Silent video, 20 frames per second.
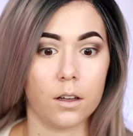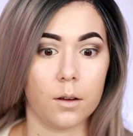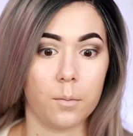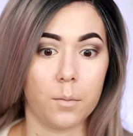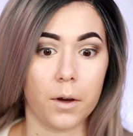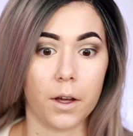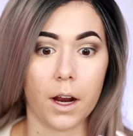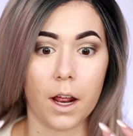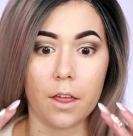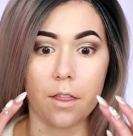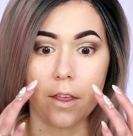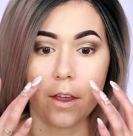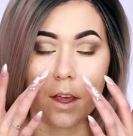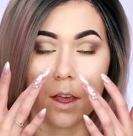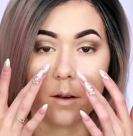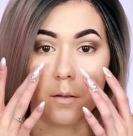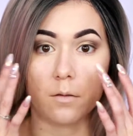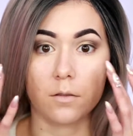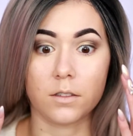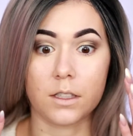but I think
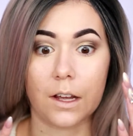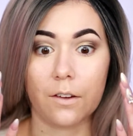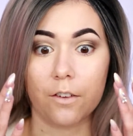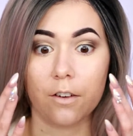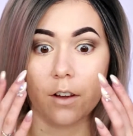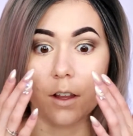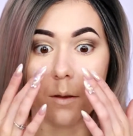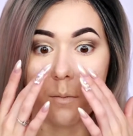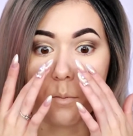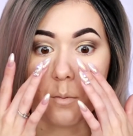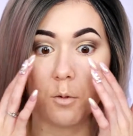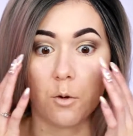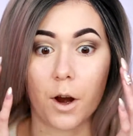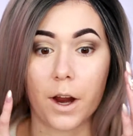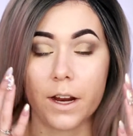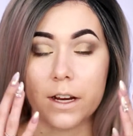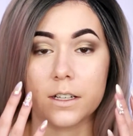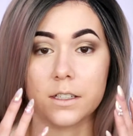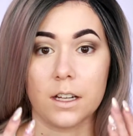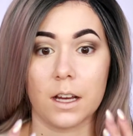it definitely
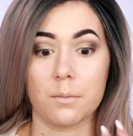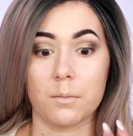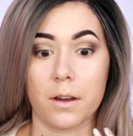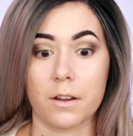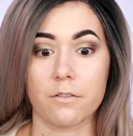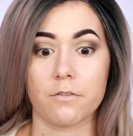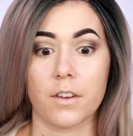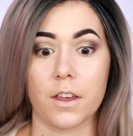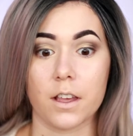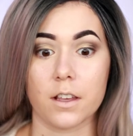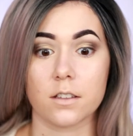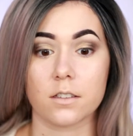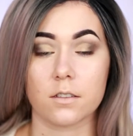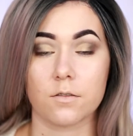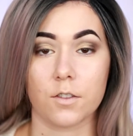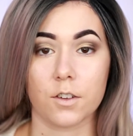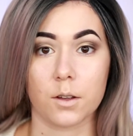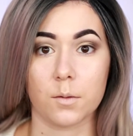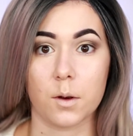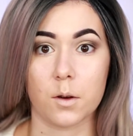brightened up my face
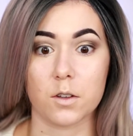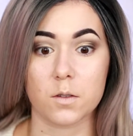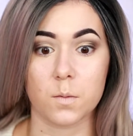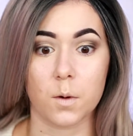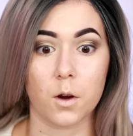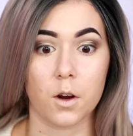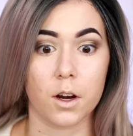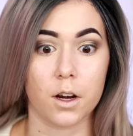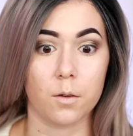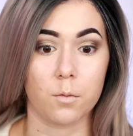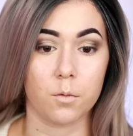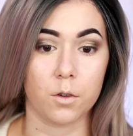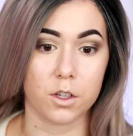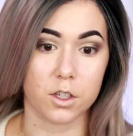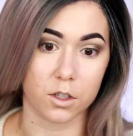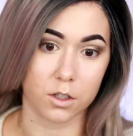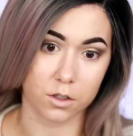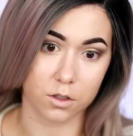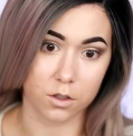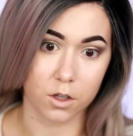for the most part,
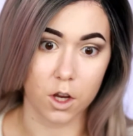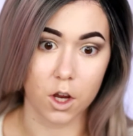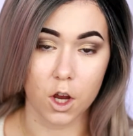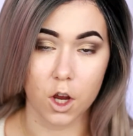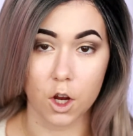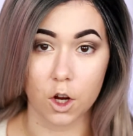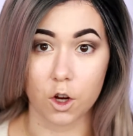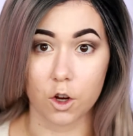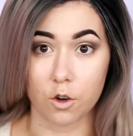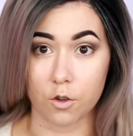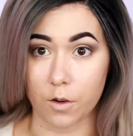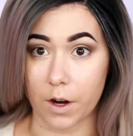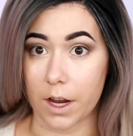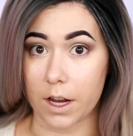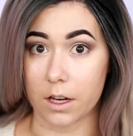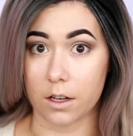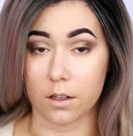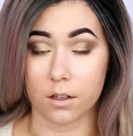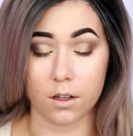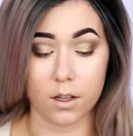which is
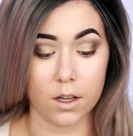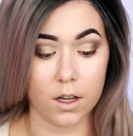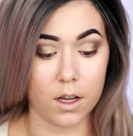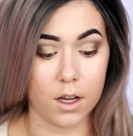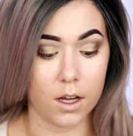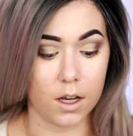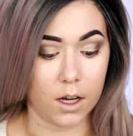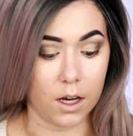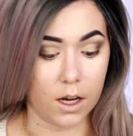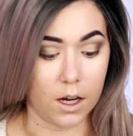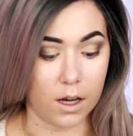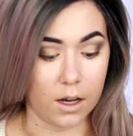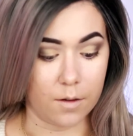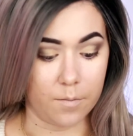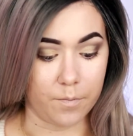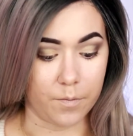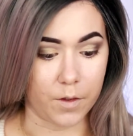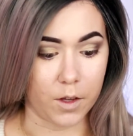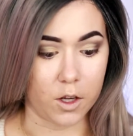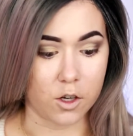great,
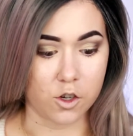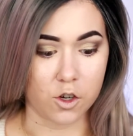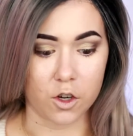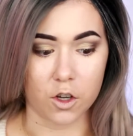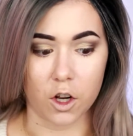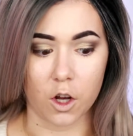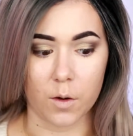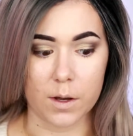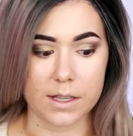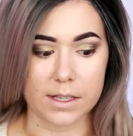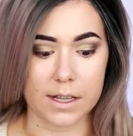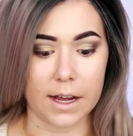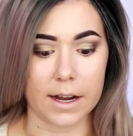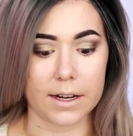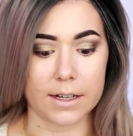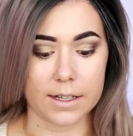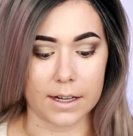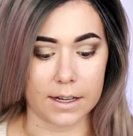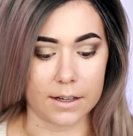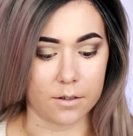because you can always dye
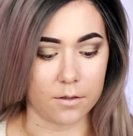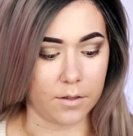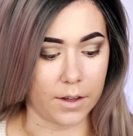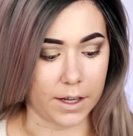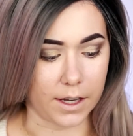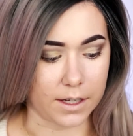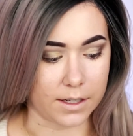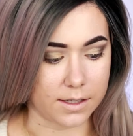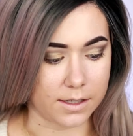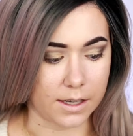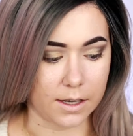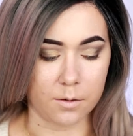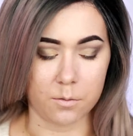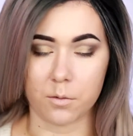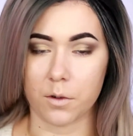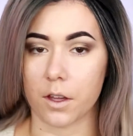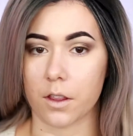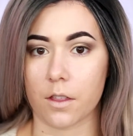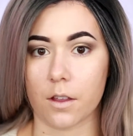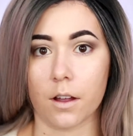it down, like I said,
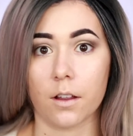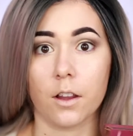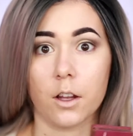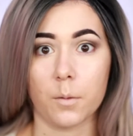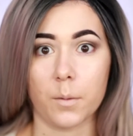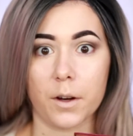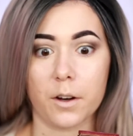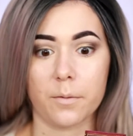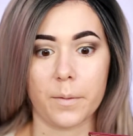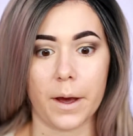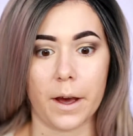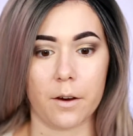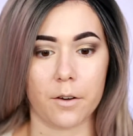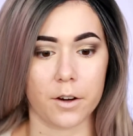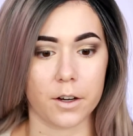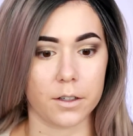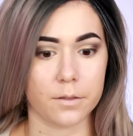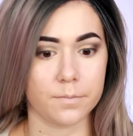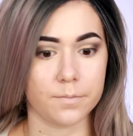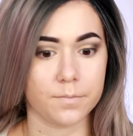with a little bit of
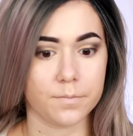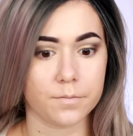powder.